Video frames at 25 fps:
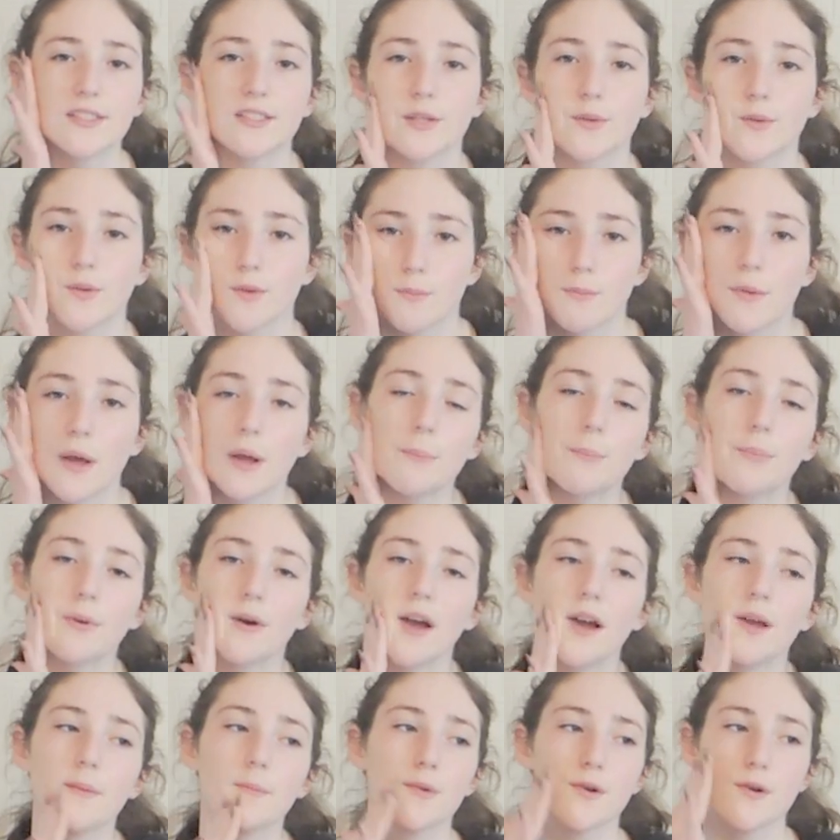did with my
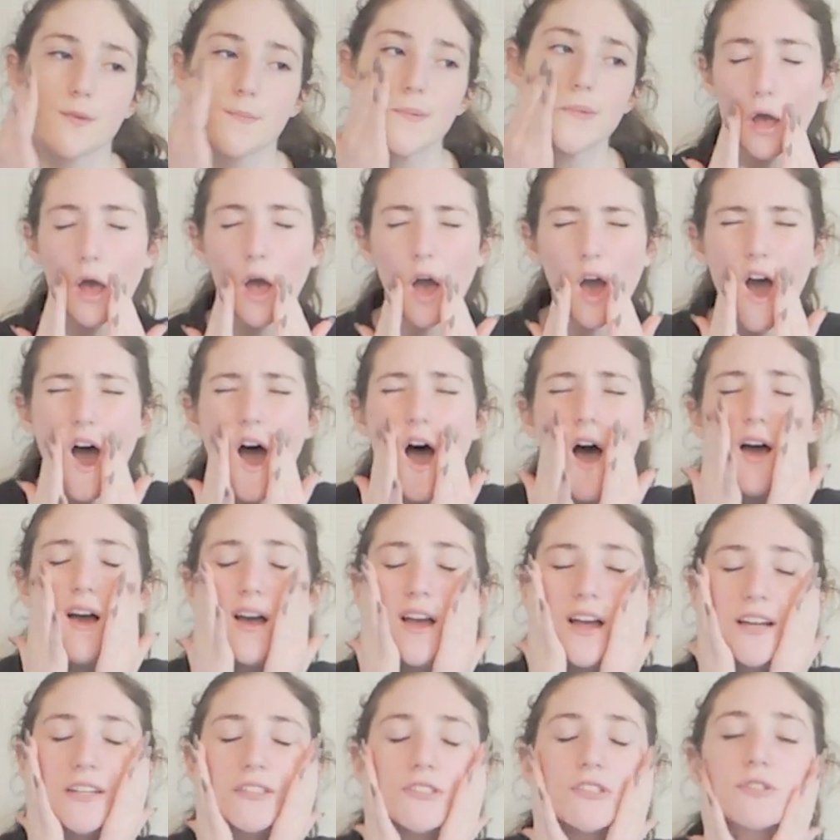primer.
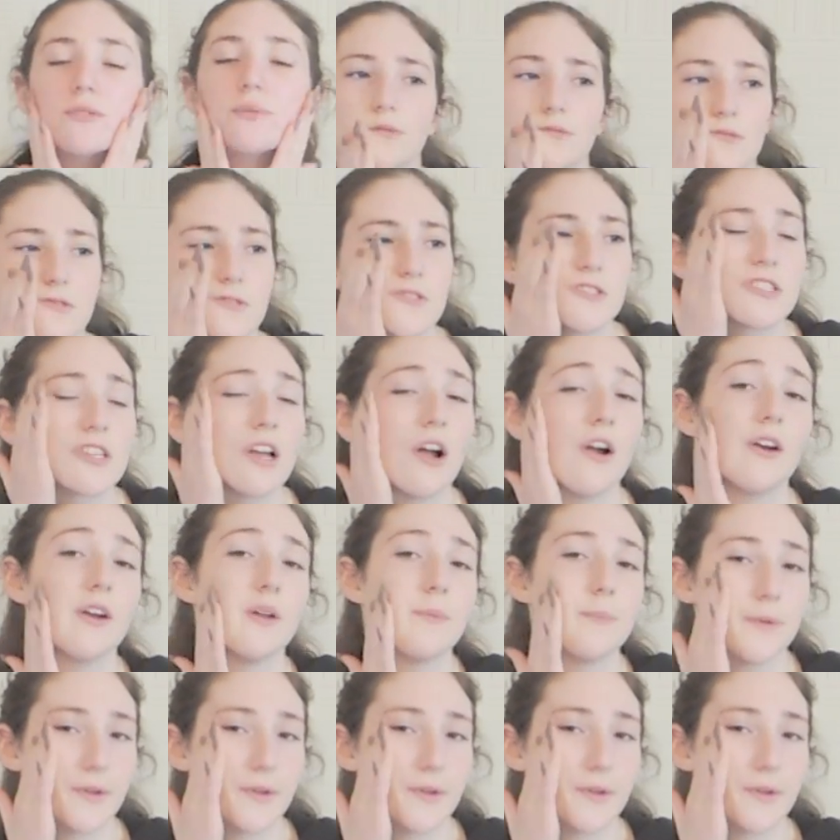Sorry,